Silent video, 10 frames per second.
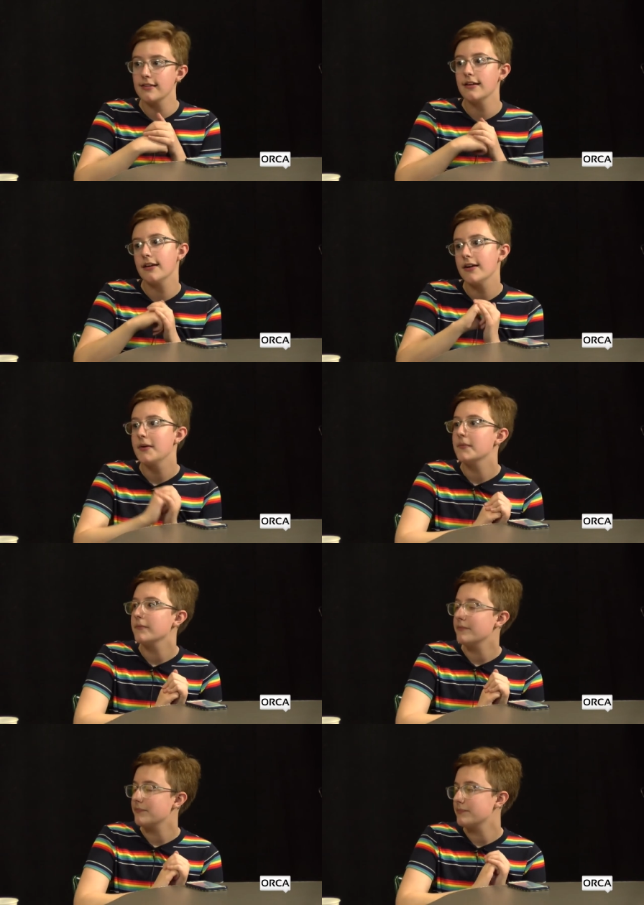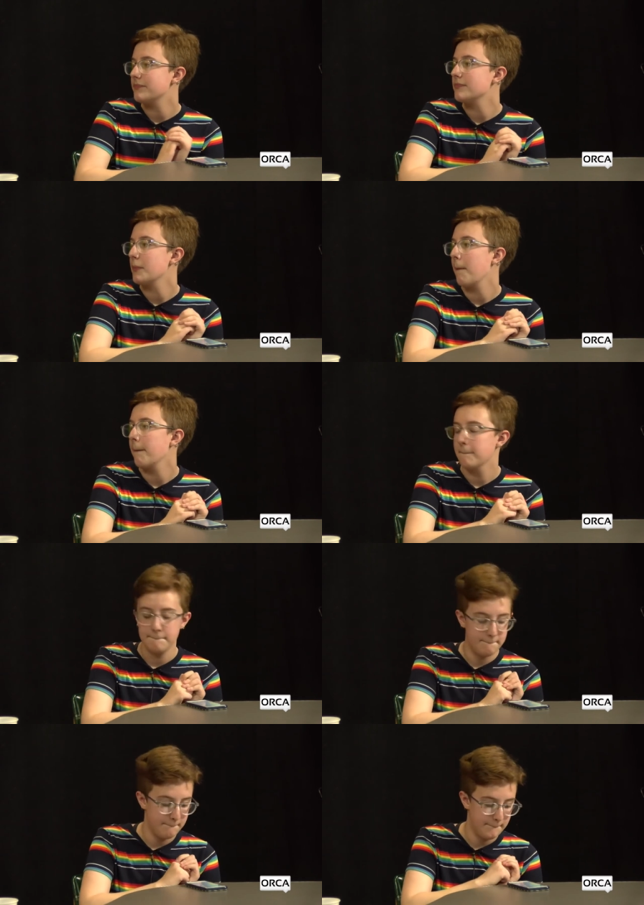And another thing is like I've
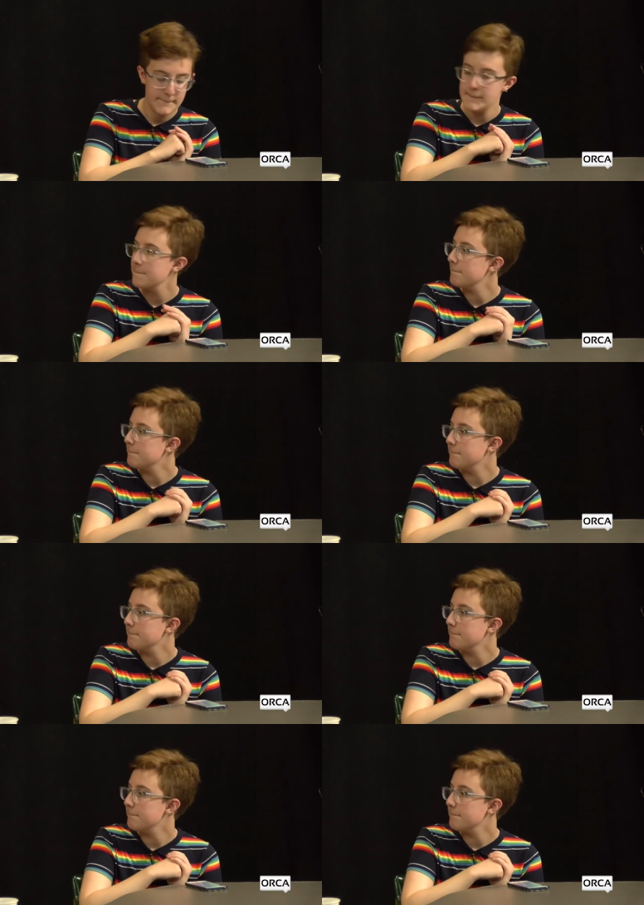seen a lot of.